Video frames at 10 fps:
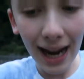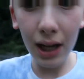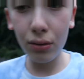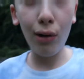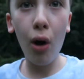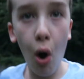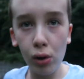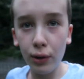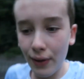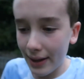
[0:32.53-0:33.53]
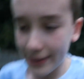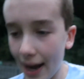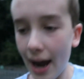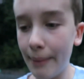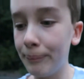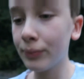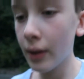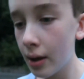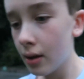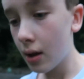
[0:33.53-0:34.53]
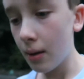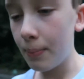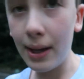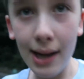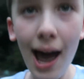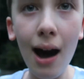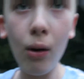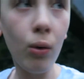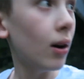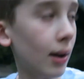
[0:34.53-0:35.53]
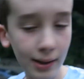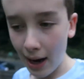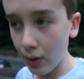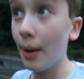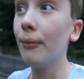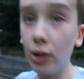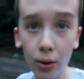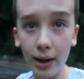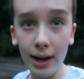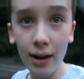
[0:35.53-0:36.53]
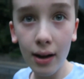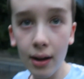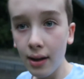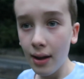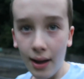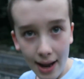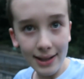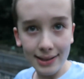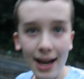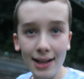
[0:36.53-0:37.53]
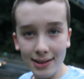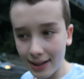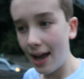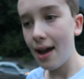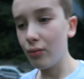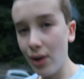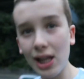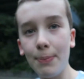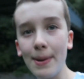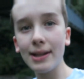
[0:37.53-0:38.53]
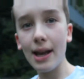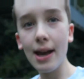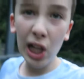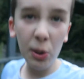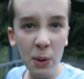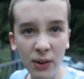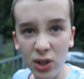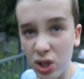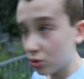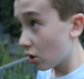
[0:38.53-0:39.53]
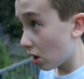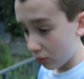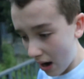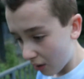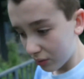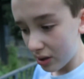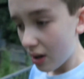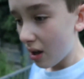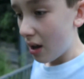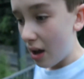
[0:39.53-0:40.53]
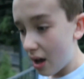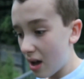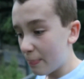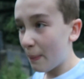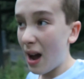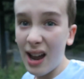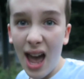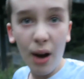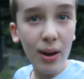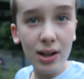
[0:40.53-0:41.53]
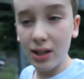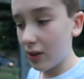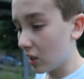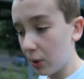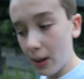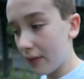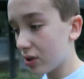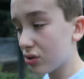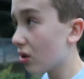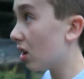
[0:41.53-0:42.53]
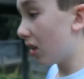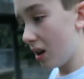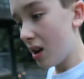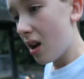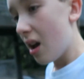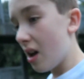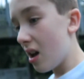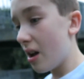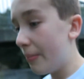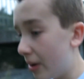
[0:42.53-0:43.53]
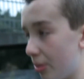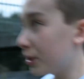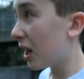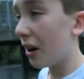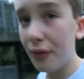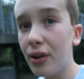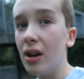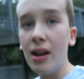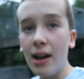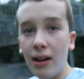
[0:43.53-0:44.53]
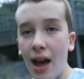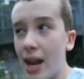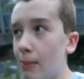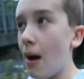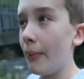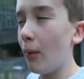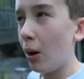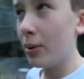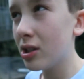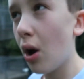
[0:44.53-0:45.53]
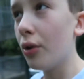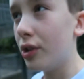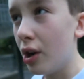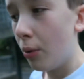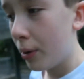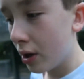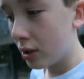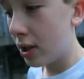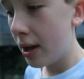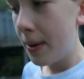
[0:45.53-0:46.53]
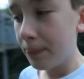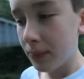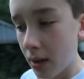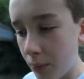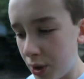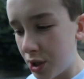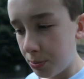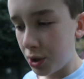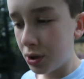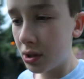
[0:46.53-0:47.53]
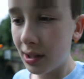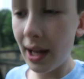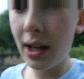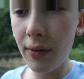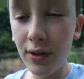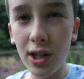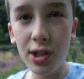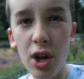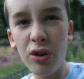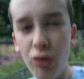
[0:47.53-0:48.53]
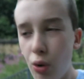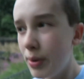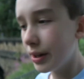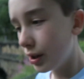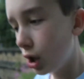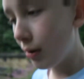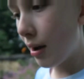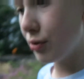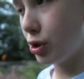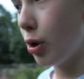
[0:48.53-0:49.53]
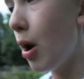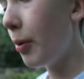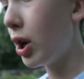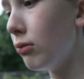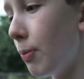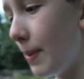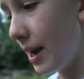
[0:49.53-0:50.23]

dead throughout all of that time. But now that I'm vlogging, it starts to get really busy. little bit of a stroll around my areas, having a little bit of a stroll. We don't have anywhere, well, we sort of do, because we just like, there's a certain route we can go around, so we come up